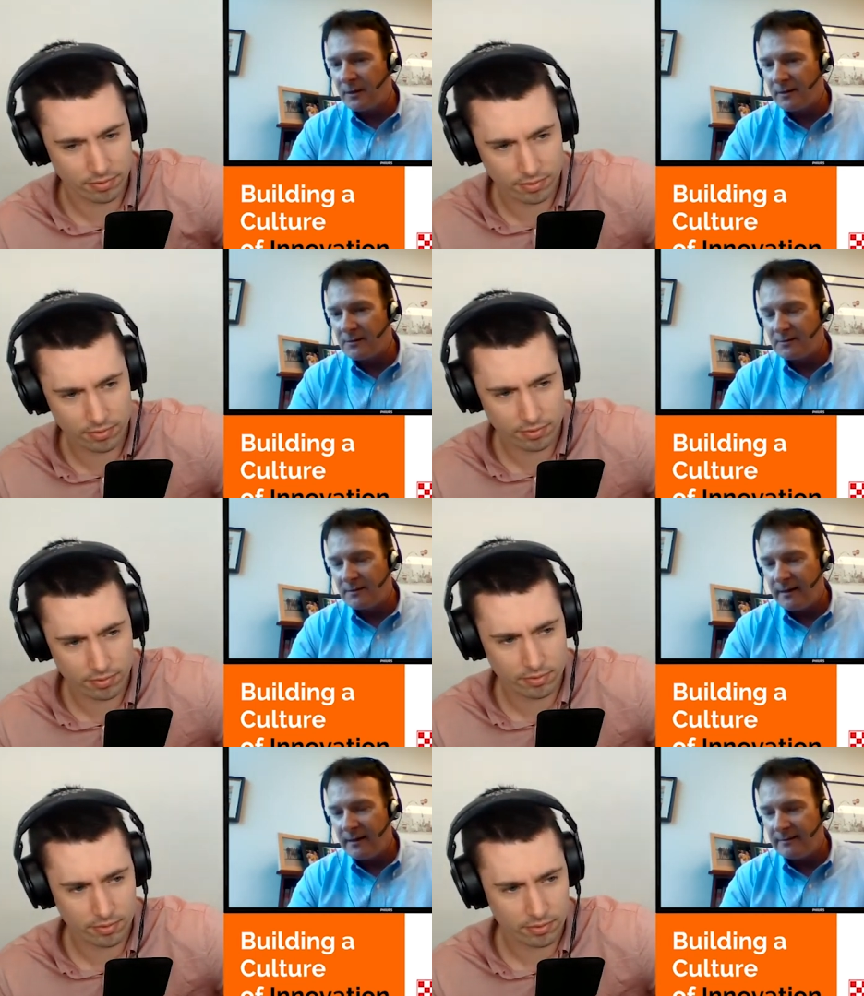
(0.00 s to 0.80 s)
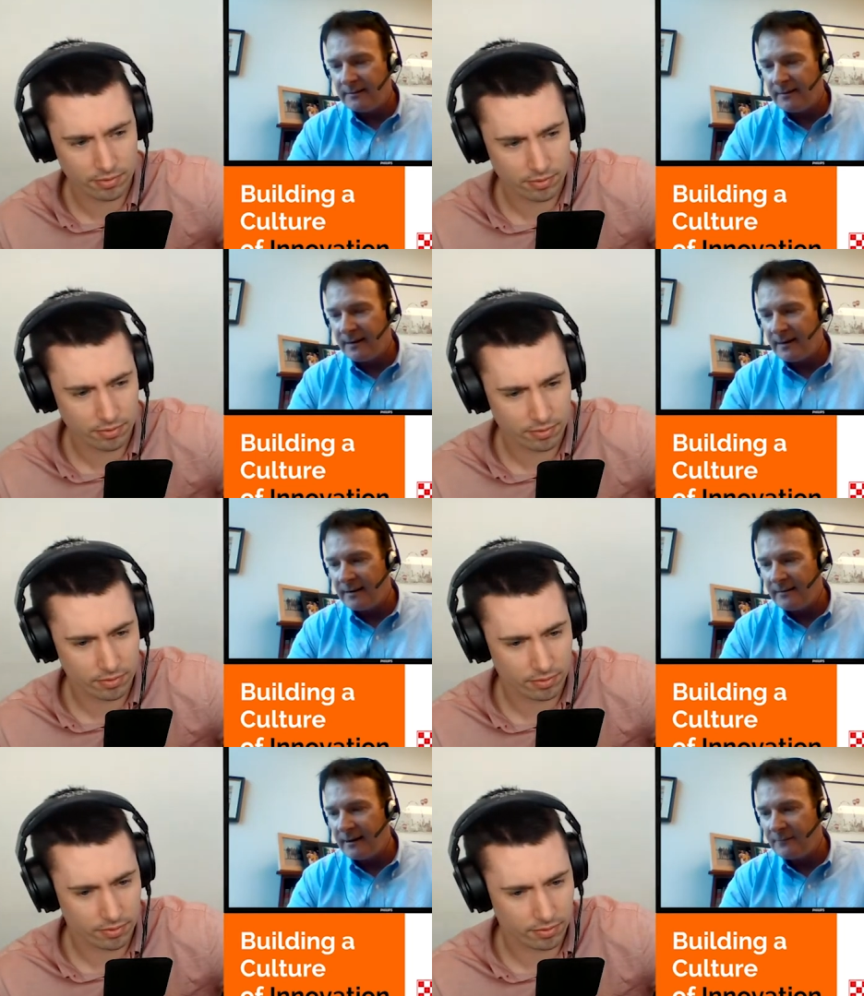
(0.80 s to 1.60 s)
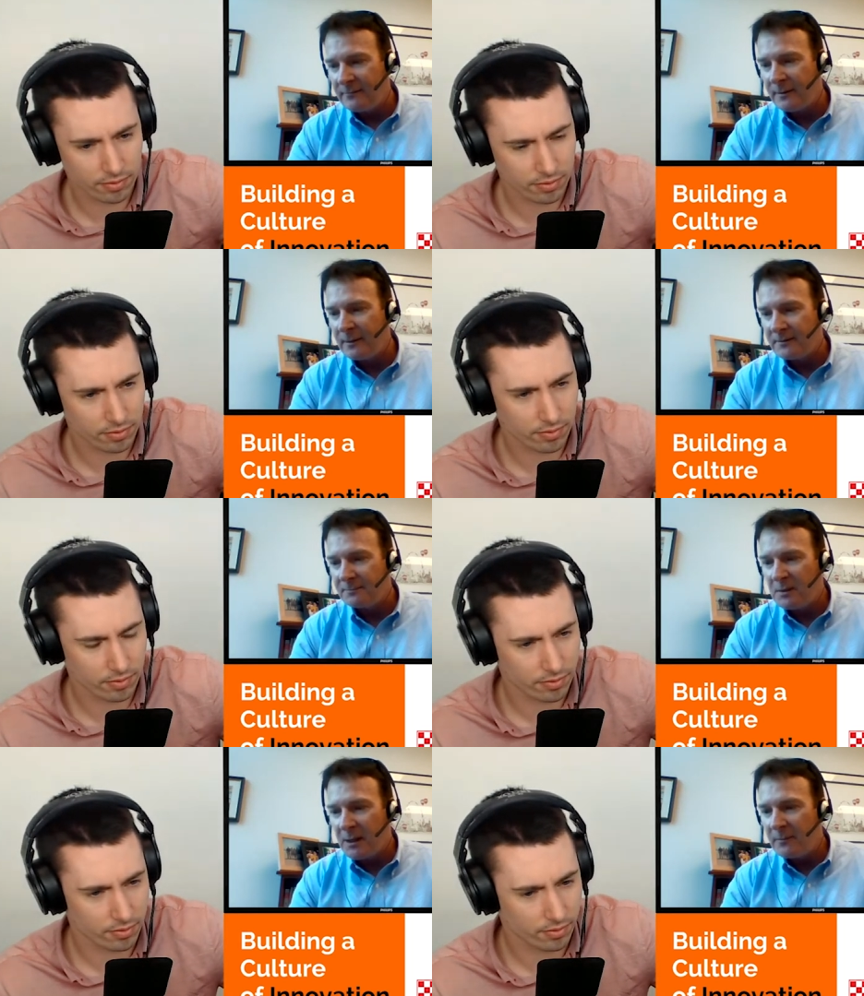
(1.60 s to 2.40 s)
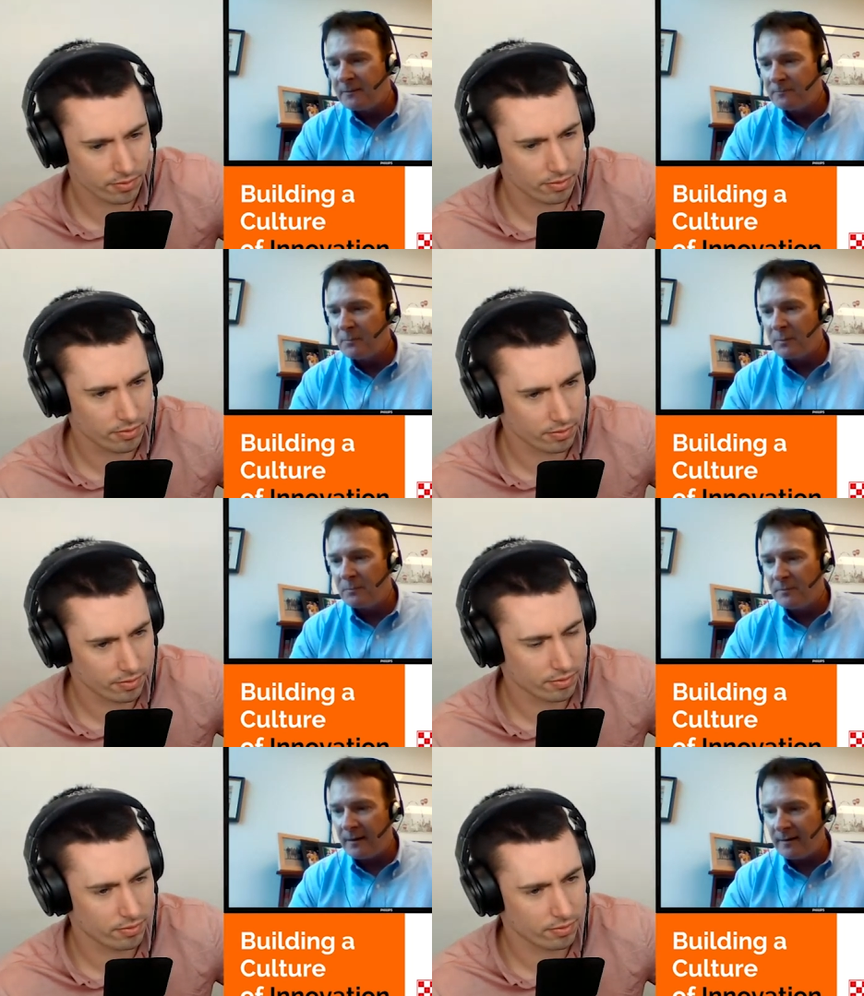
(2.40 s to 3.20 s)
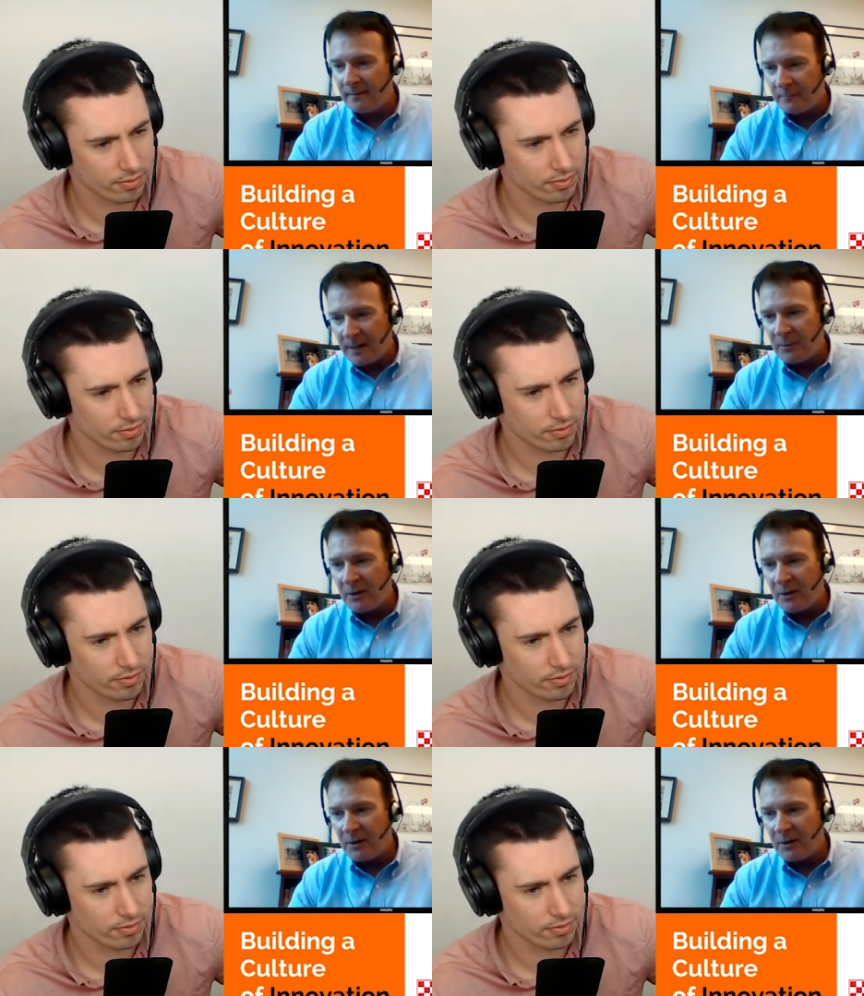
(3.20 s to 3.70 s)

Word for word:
Speaker 1: And, and I, I feel it coming. The, uh, my boss is